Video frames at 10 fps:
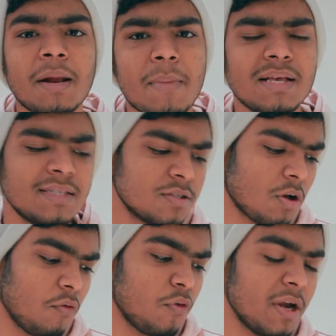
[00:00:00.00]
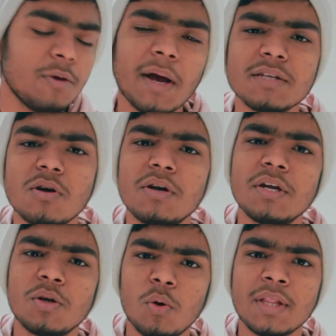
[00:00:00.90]
an amazing software. You guys
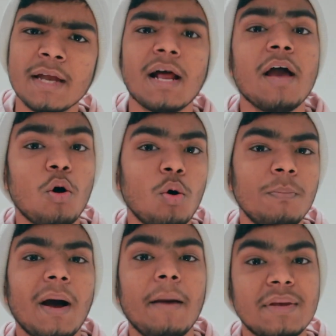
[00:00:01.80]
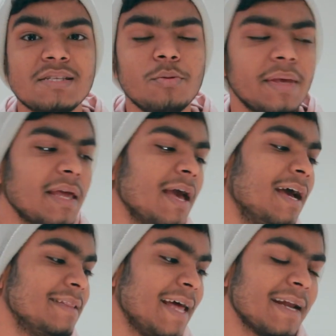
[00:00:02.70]
already know that, I hope, I'm assuming
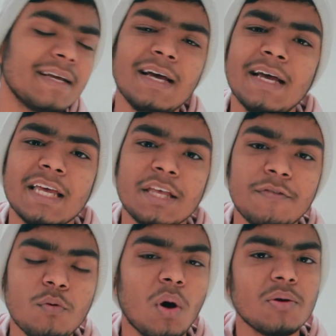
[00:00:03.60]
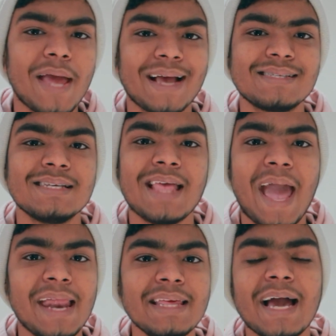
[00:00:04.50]
that if you want to access
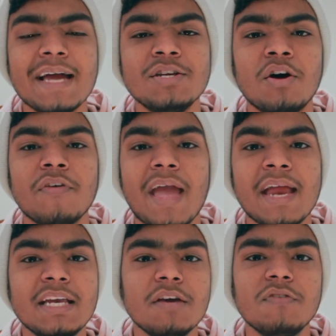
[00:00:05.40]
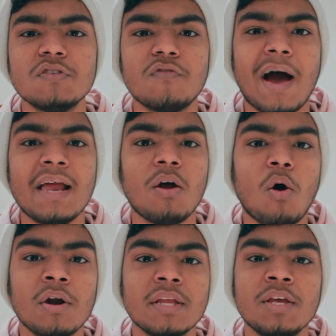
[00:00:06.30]
any kind of NTFS file
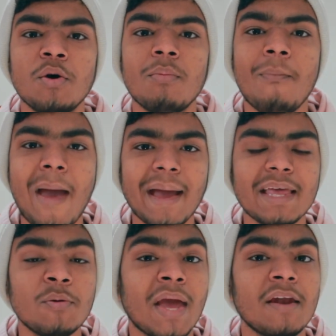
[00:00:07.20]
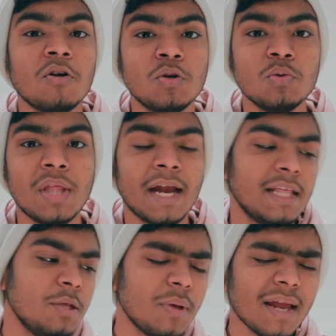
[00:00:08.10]
on your Mac, you cannot do
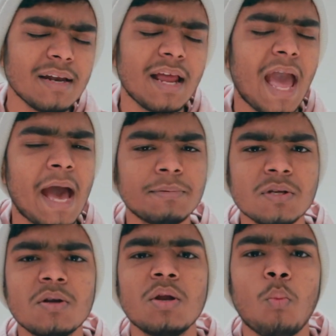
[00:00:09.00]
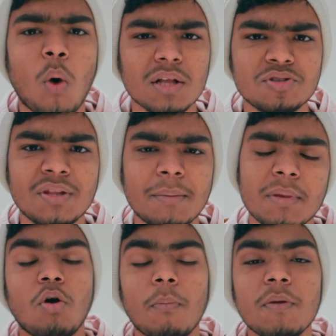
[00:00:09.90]
that. You can absolutely watch them
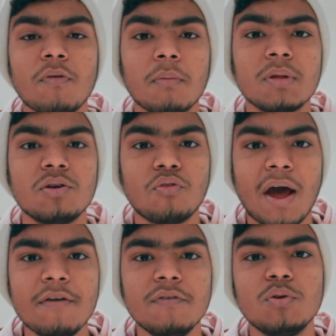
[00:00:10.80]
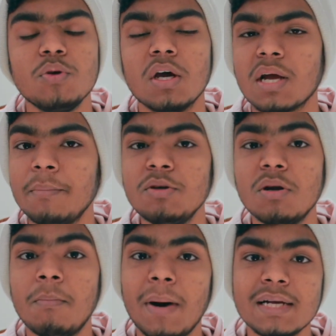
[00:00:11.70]
copy from the drive to your
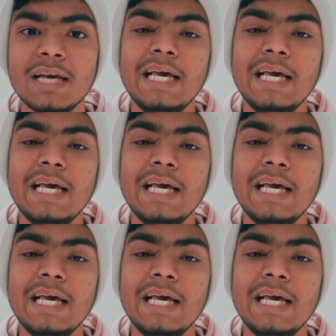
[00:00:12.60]
computer, but